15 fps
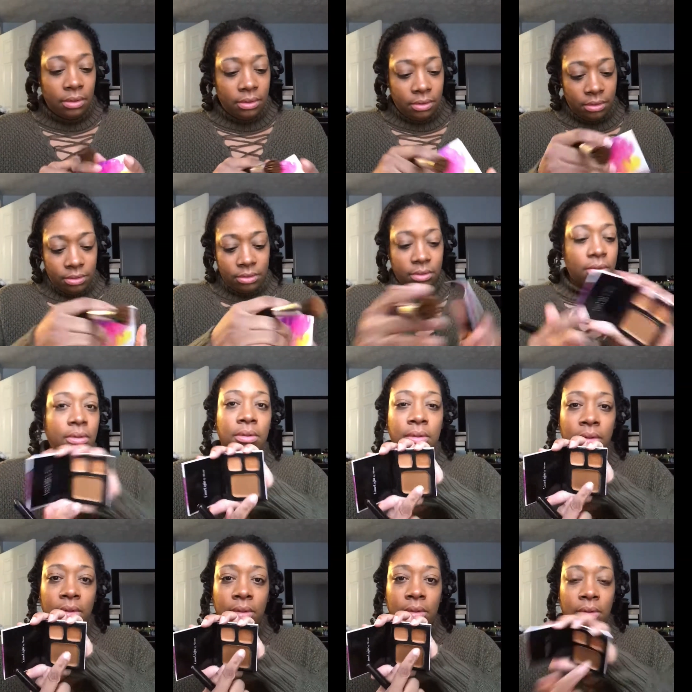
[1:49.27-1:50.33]
Next, I'm
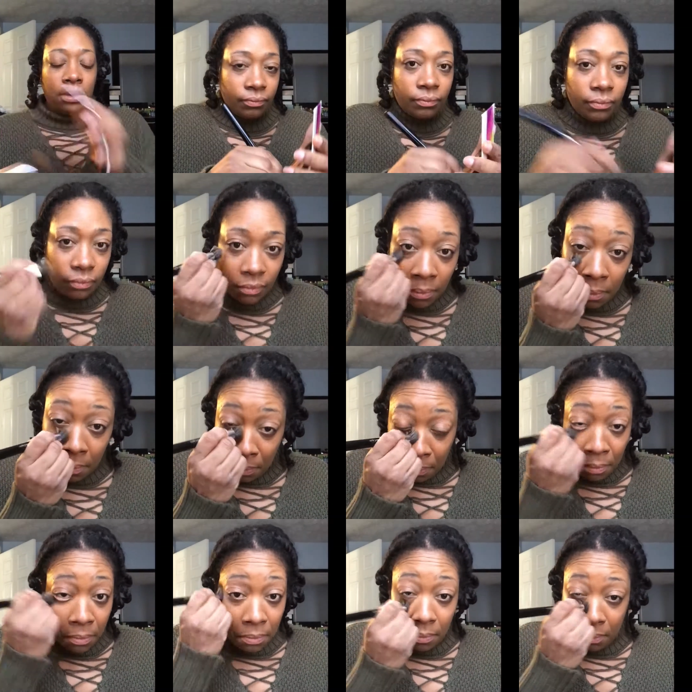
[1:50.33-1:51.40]
applying my